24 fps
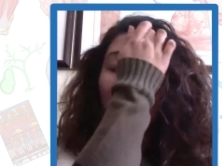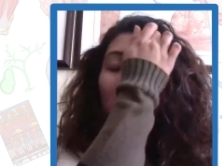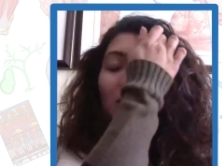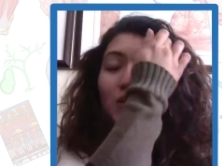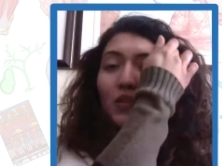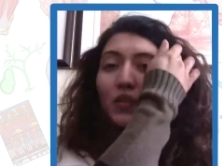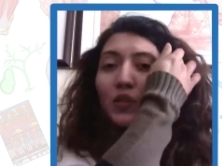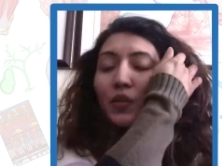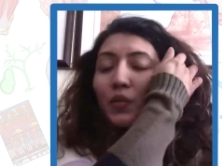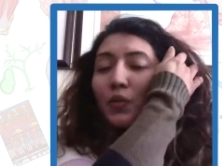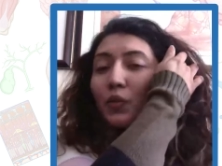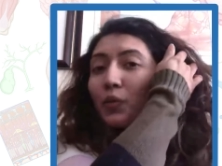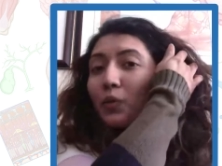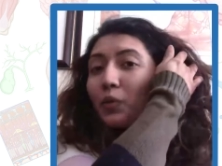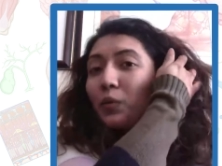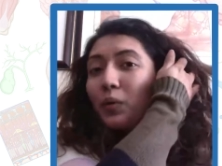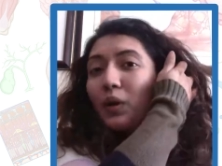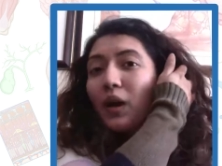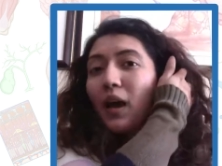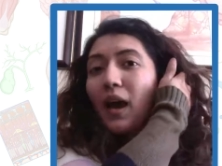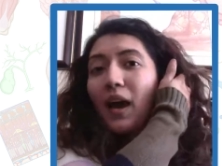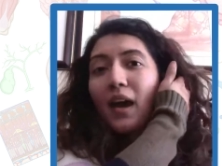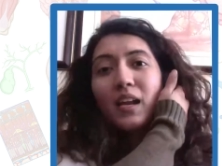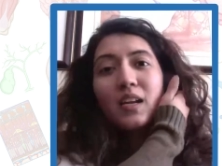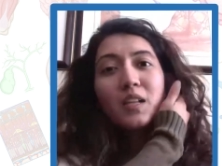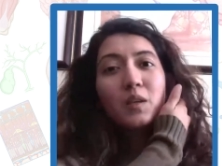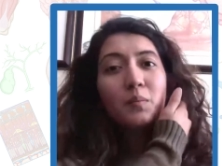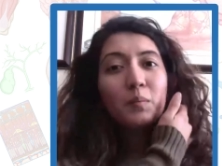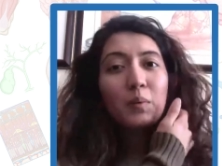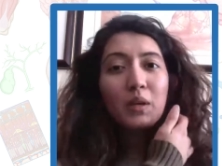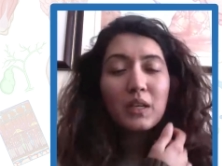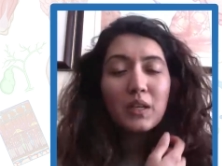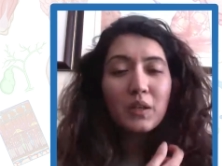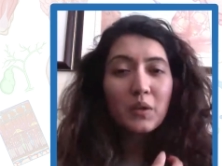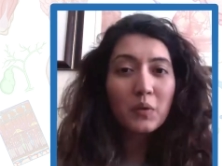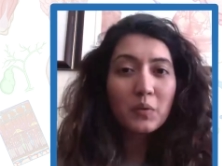to
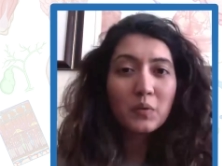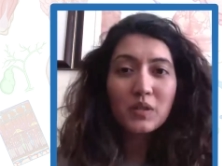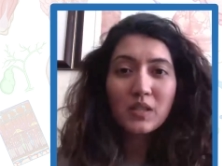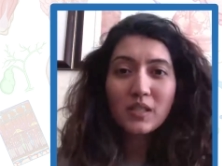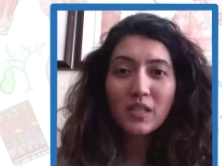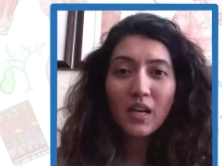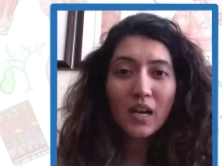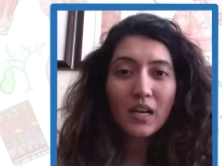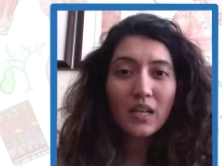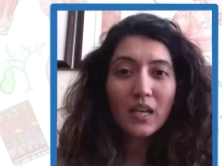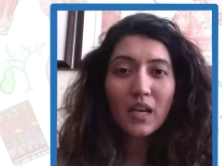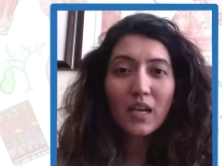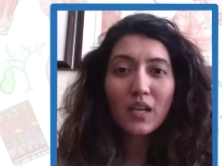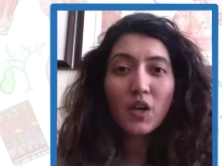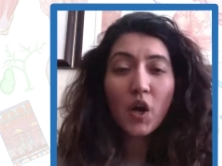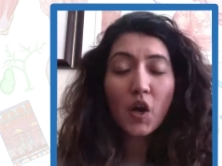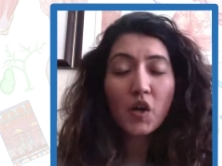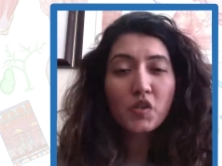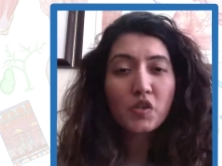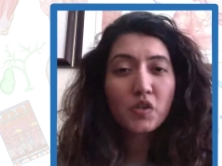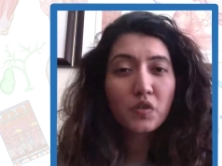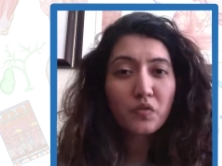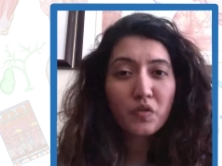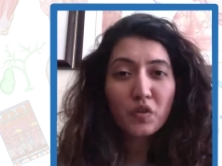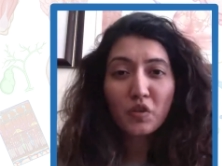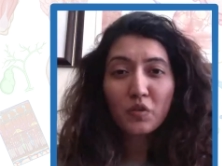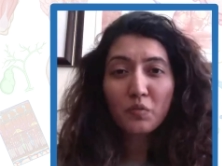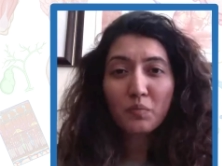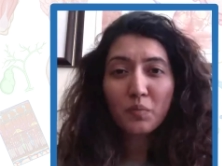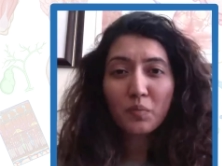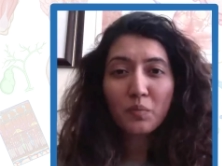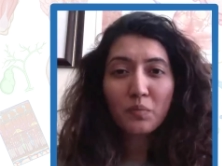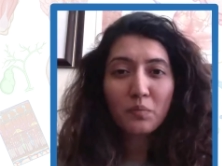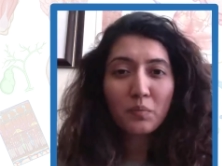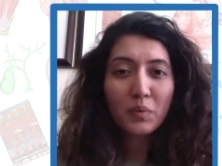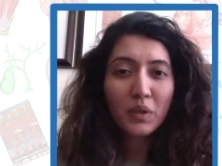anybody who's studying, not just
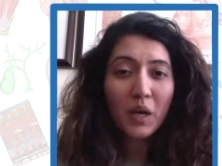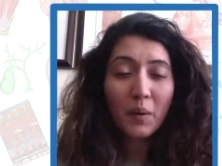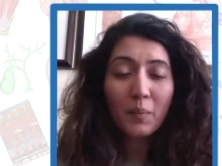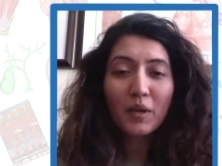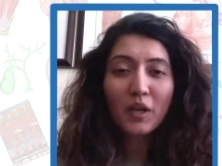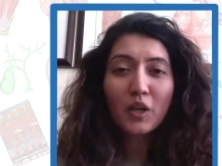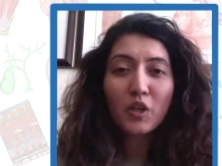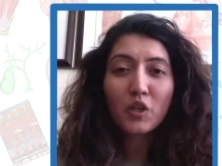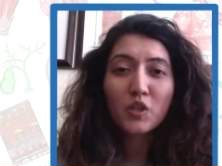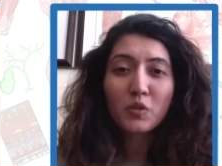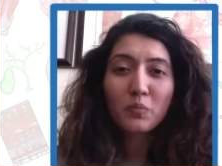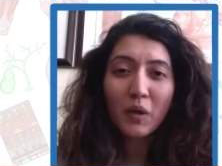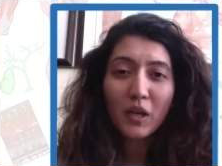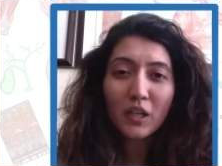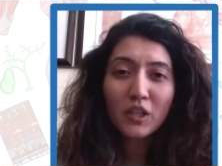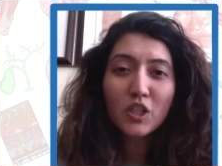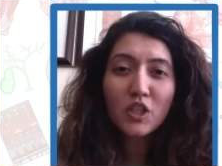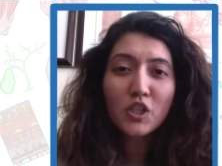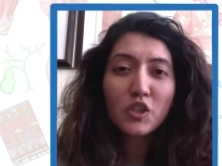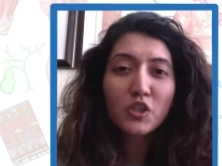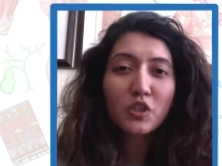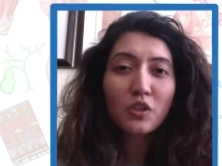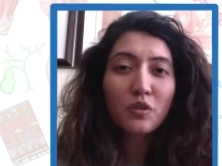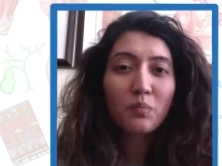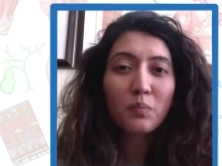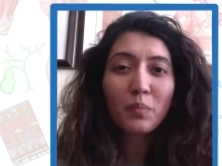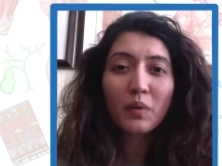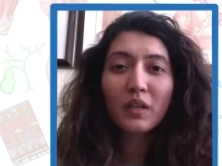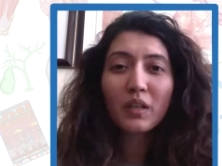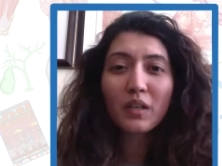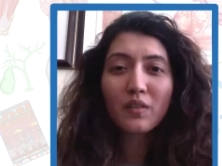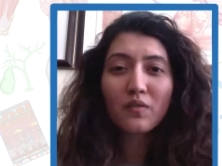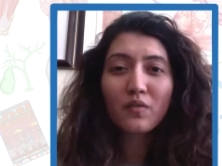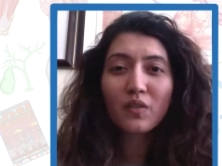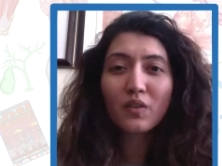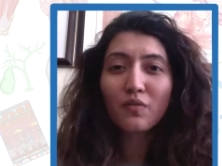for becoming a nurse practitioner,
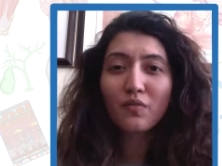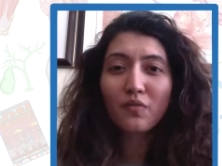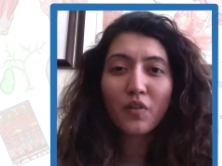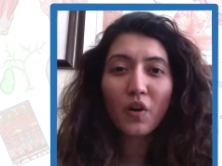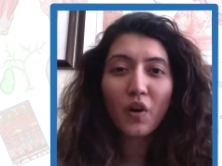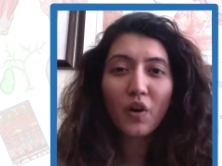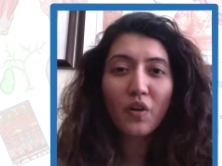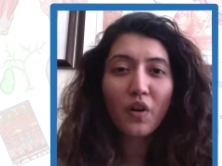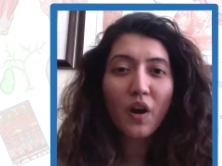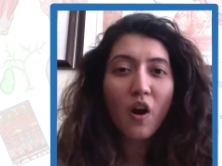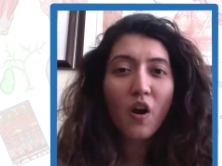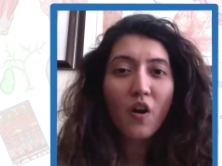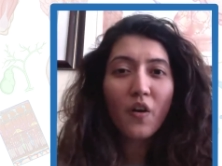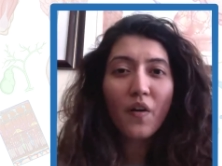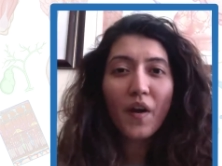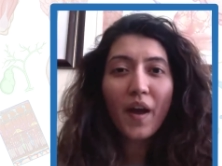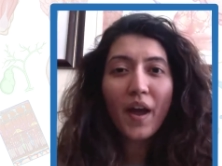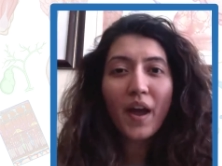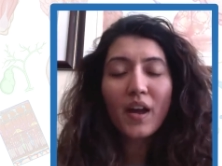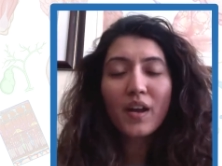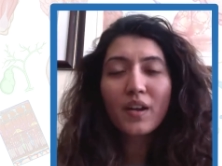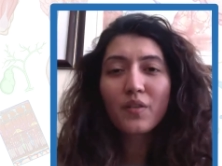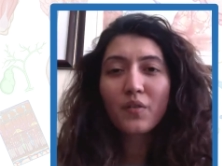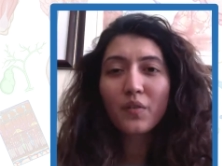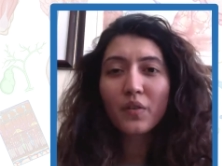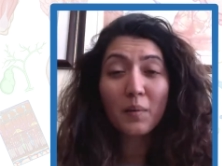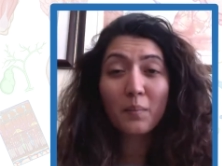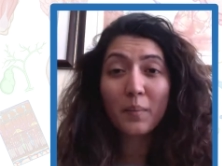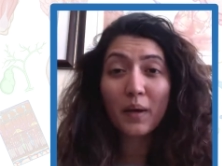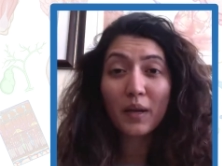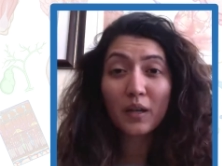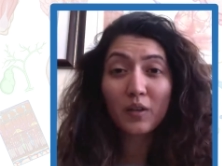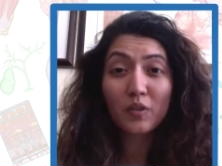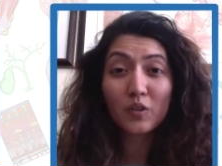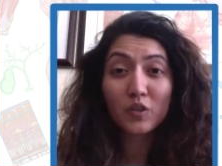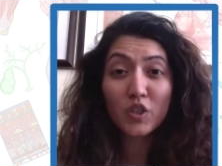but even for R N or
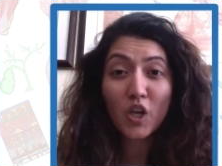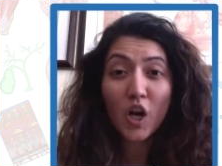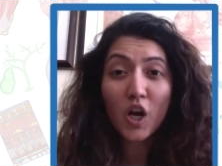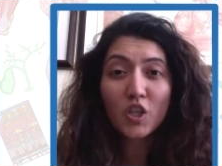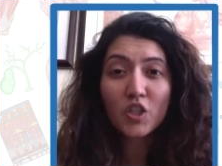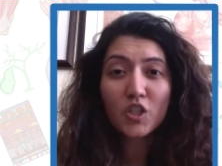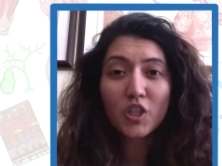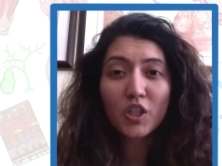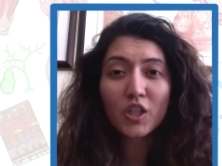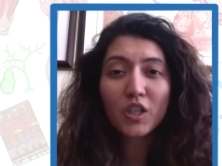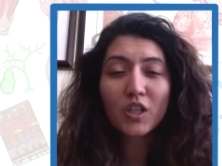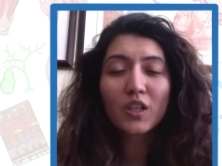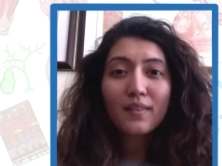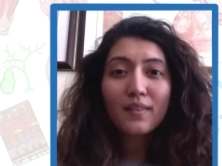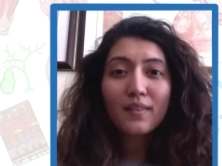even medical doctor.